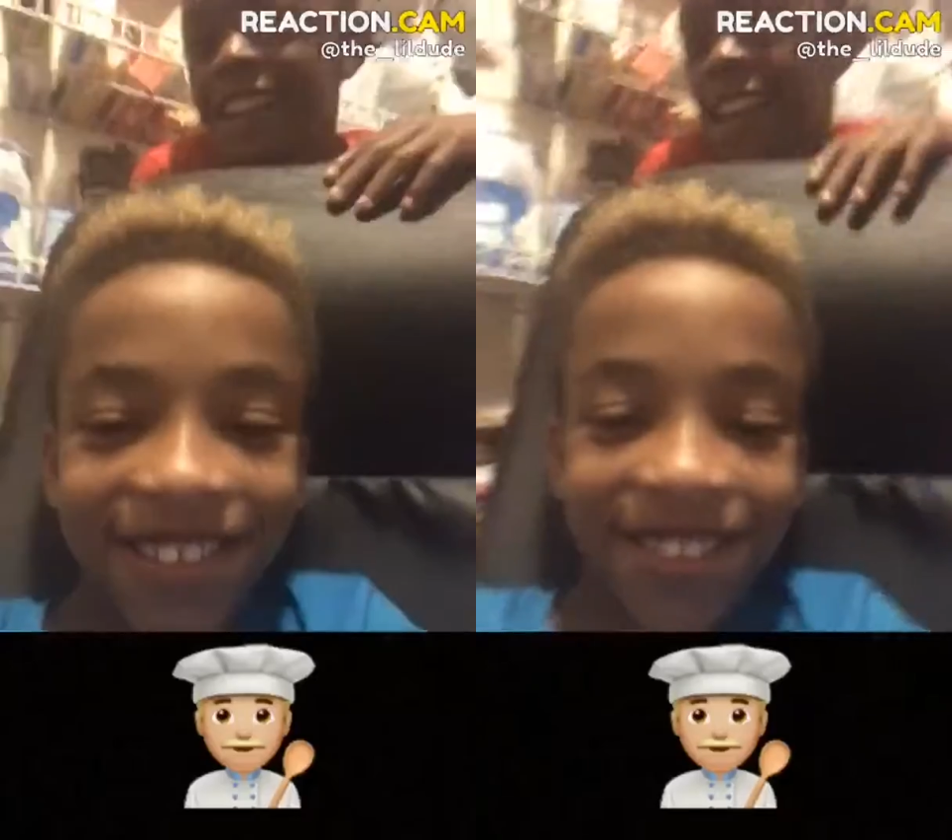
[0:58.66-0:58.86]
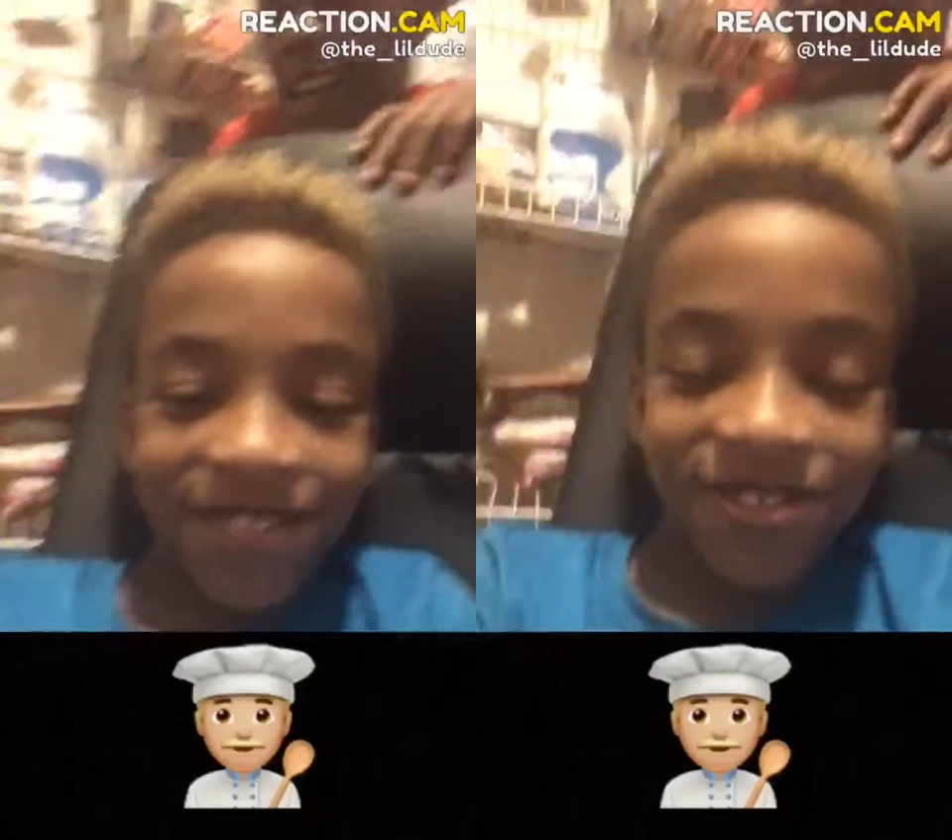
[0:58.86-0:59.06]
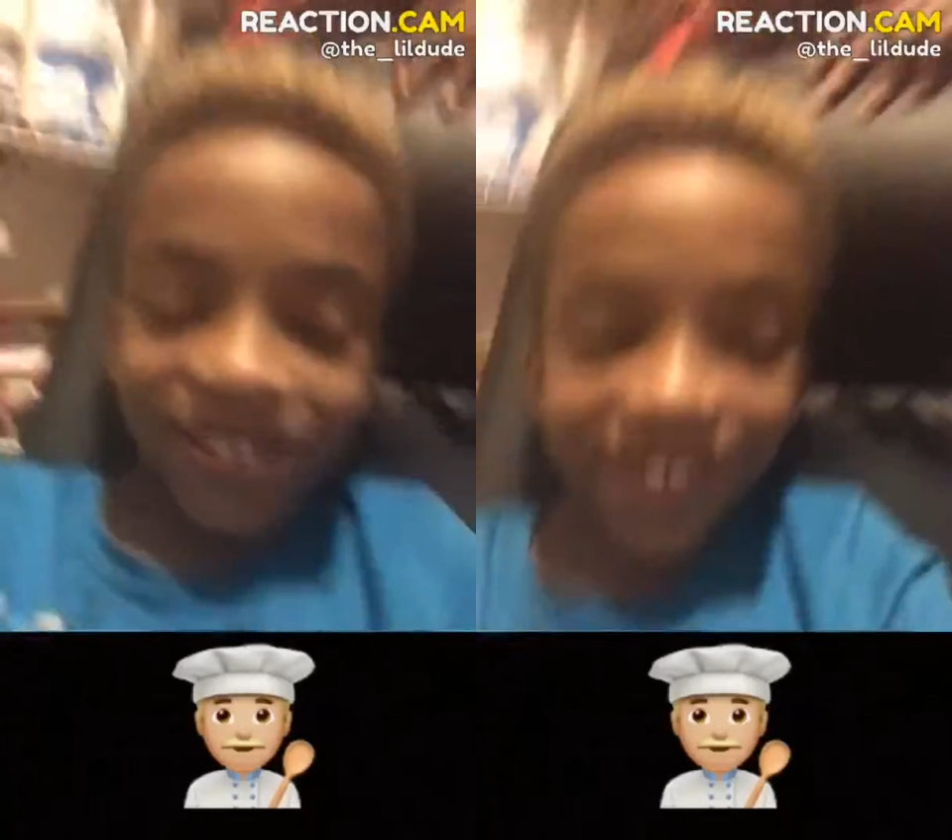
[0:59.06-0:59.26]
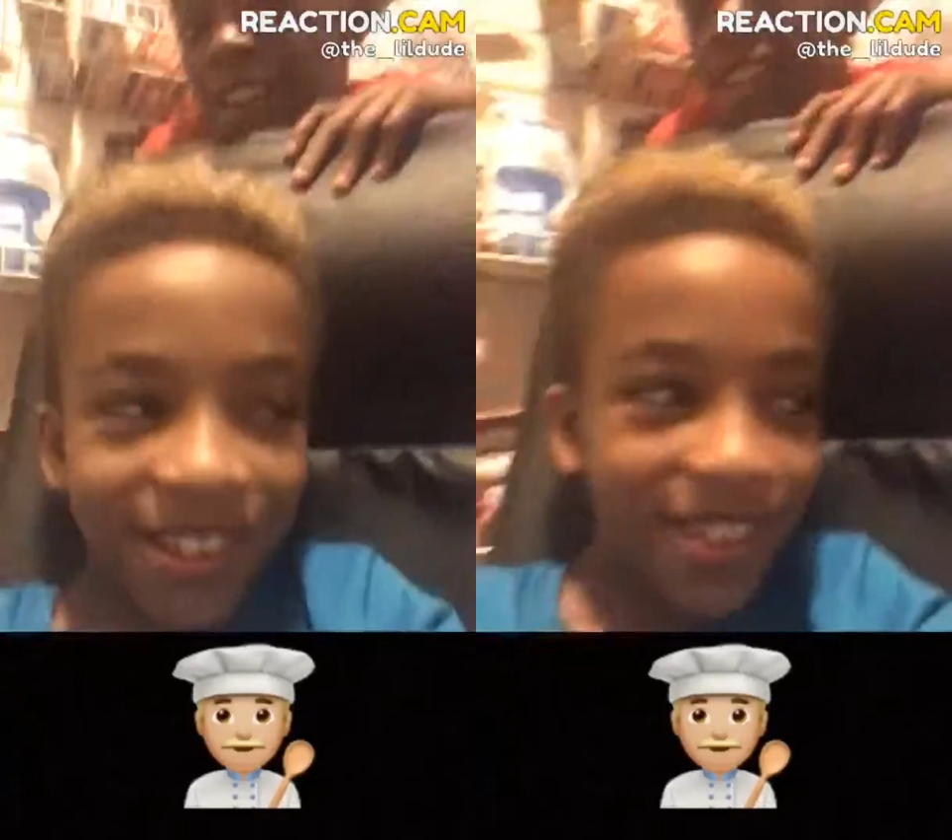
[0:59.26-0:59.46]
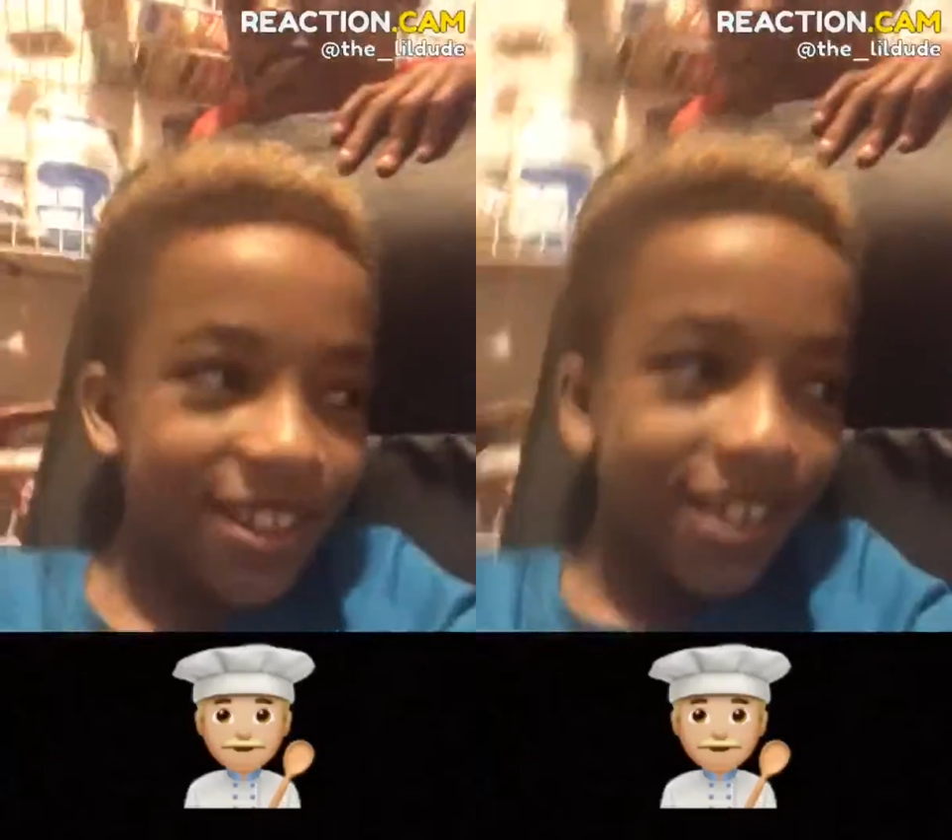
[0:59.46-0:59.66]
chef, chef Curry.
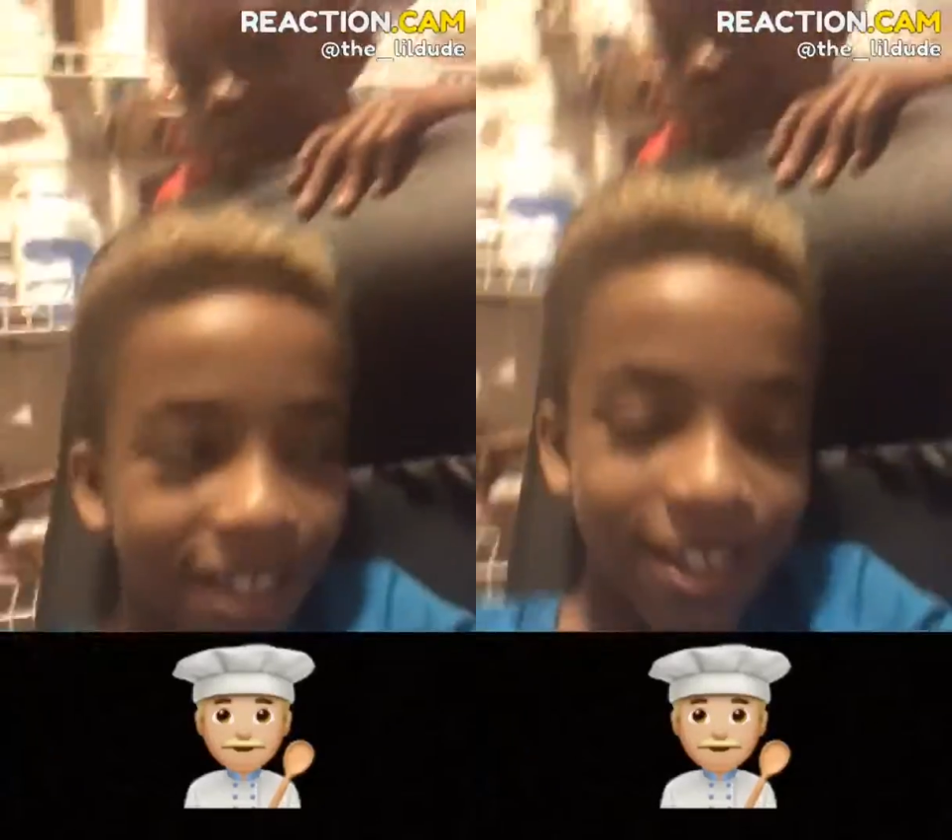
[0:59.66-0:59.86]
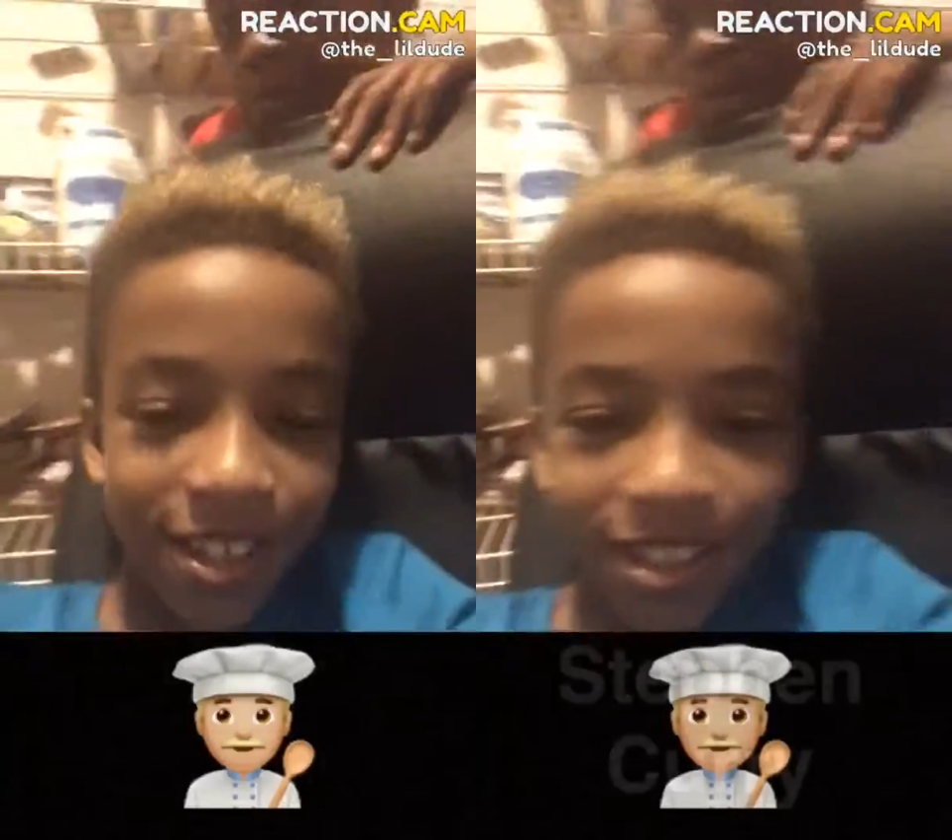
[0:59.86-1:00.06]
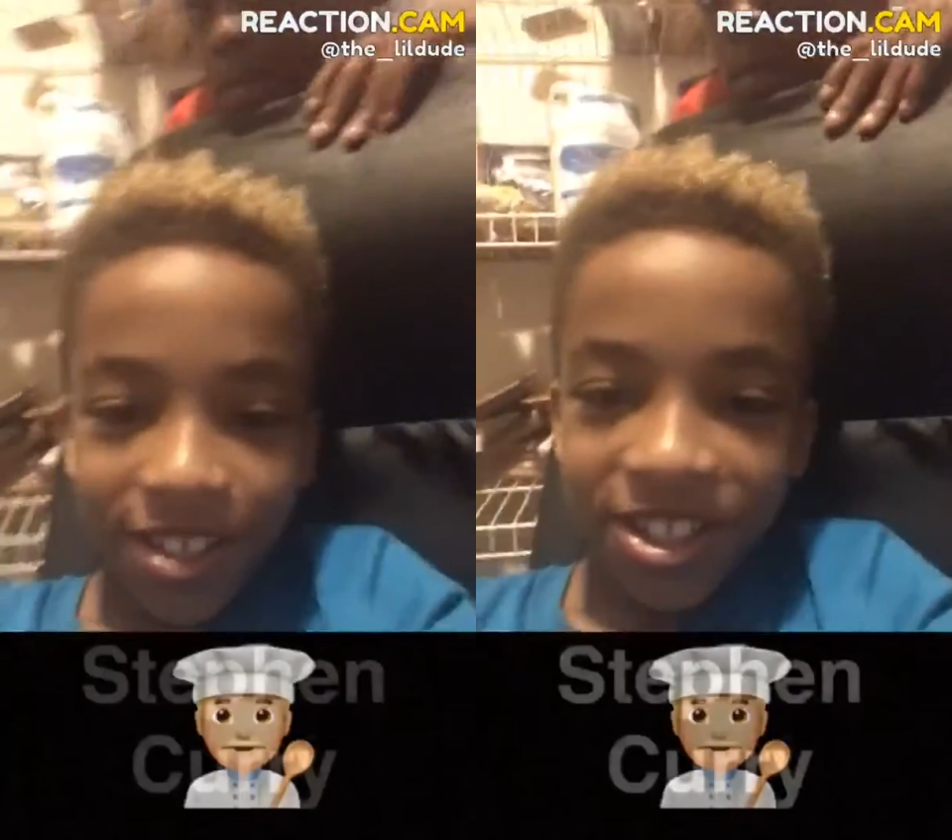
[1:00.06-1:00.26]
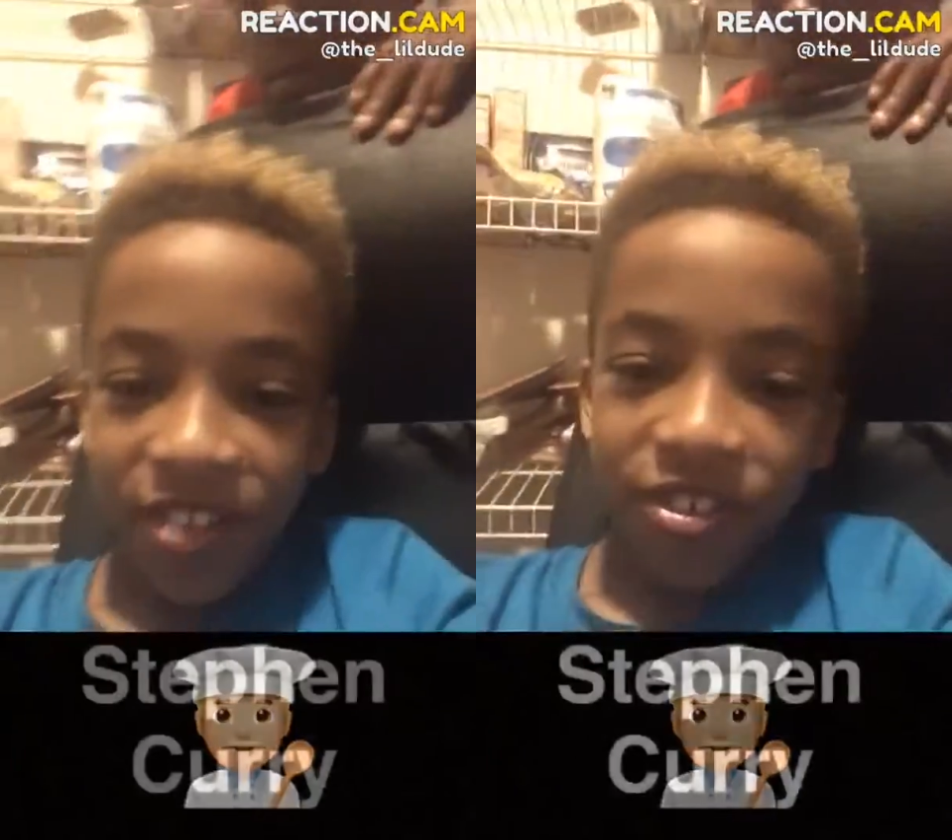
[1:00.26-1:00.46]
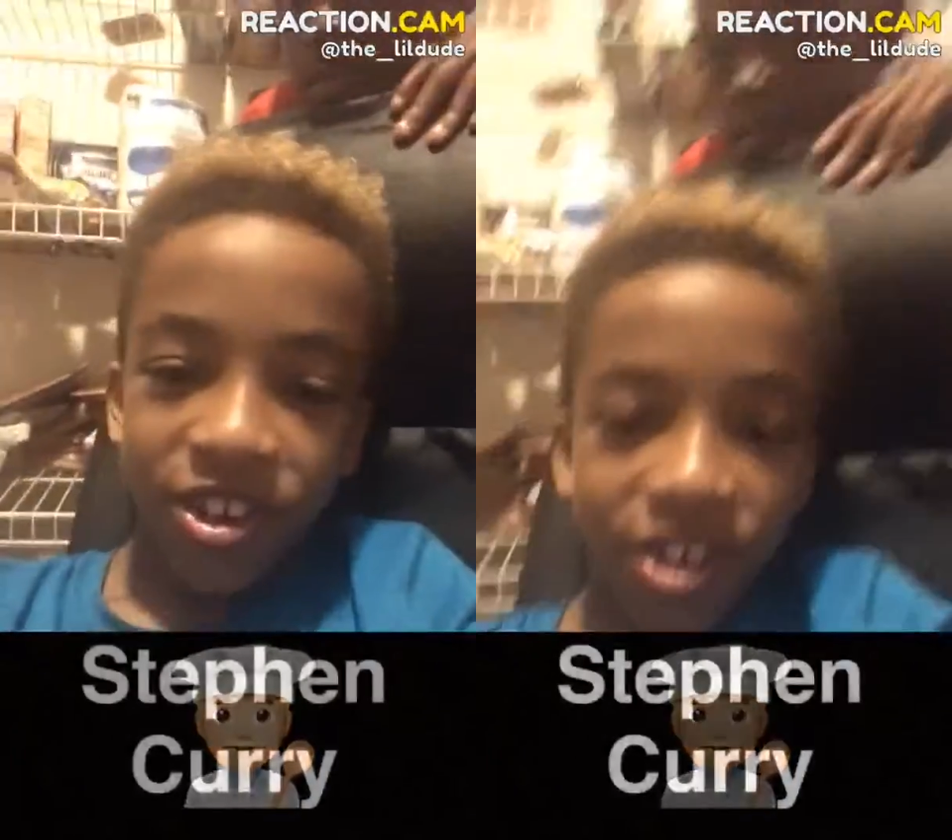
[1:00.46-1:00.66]
Curry.
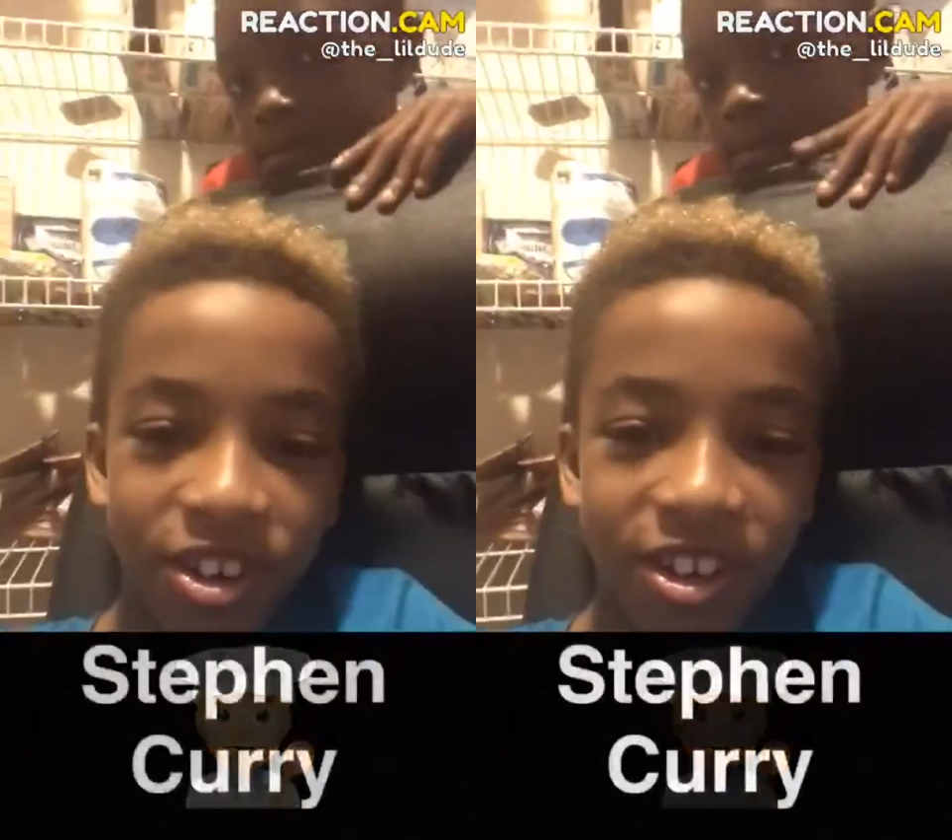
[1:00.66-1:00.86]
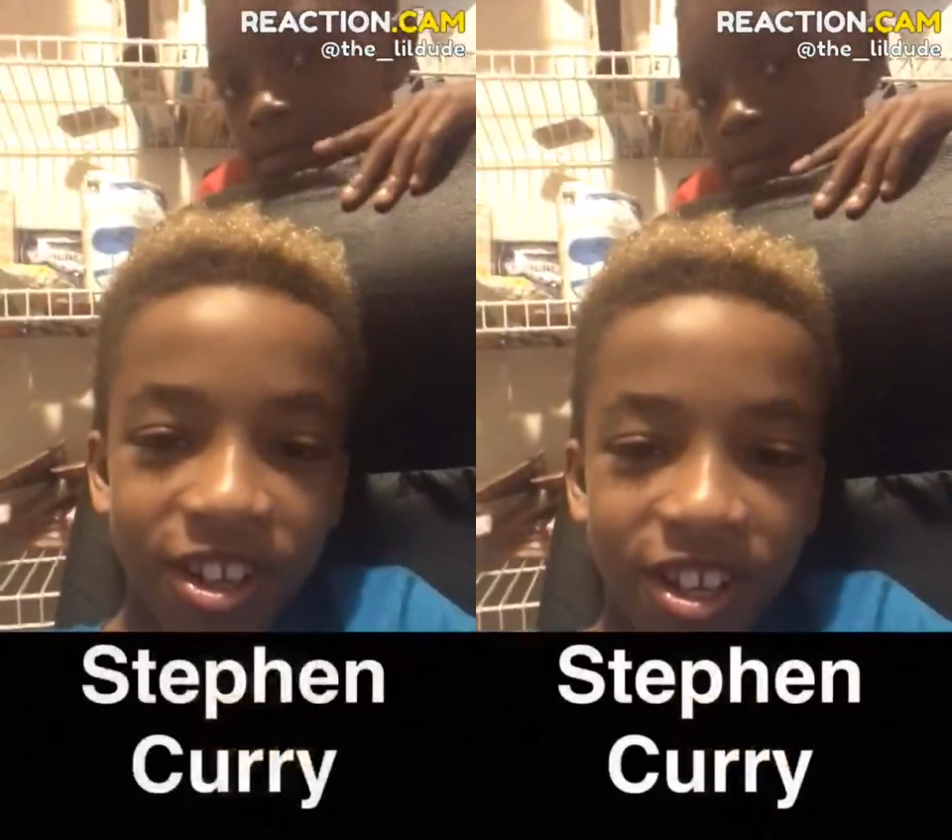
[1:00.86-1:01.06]
Chef Curry.